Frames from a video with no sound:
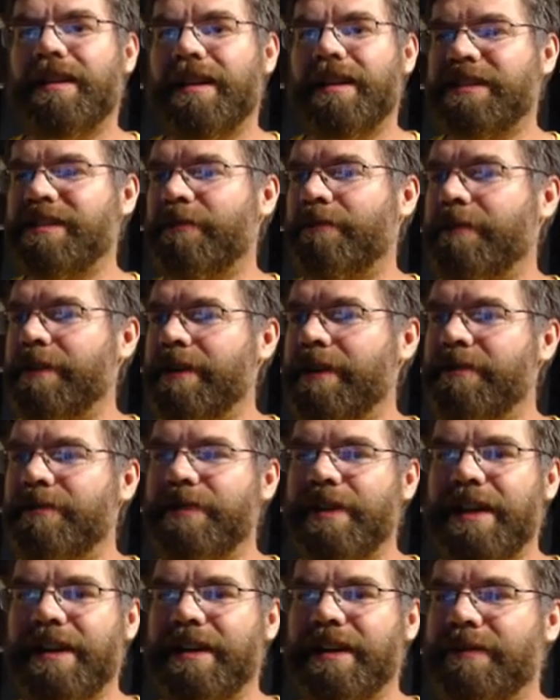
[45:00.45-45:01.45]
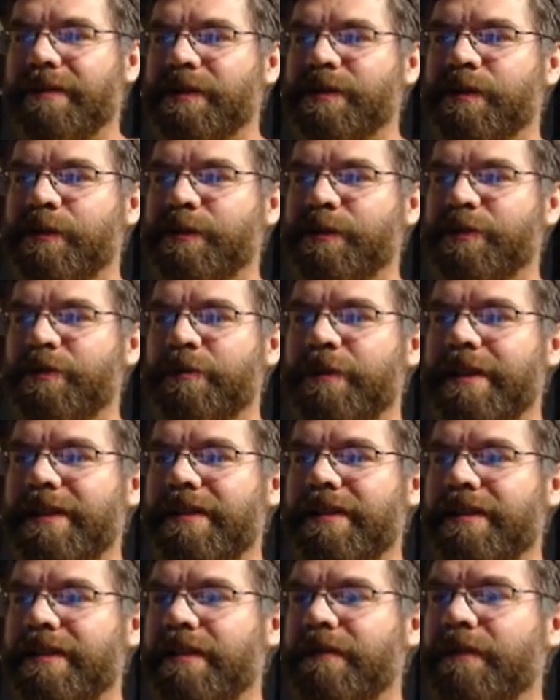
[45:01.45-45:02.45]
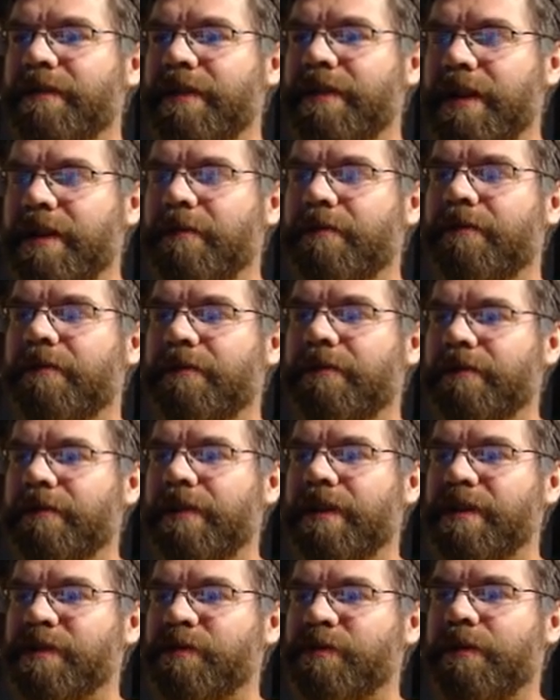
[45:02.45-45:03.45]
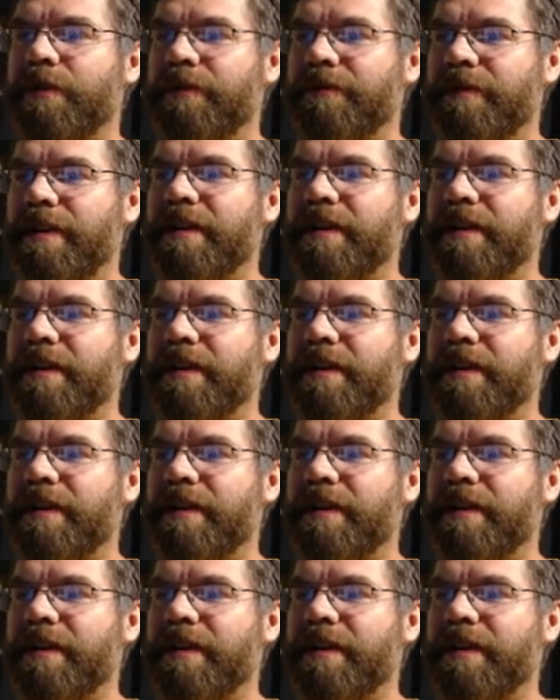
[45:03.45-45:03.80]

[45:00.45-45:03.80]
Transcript: it's a rare thing in the social media and everything, this world right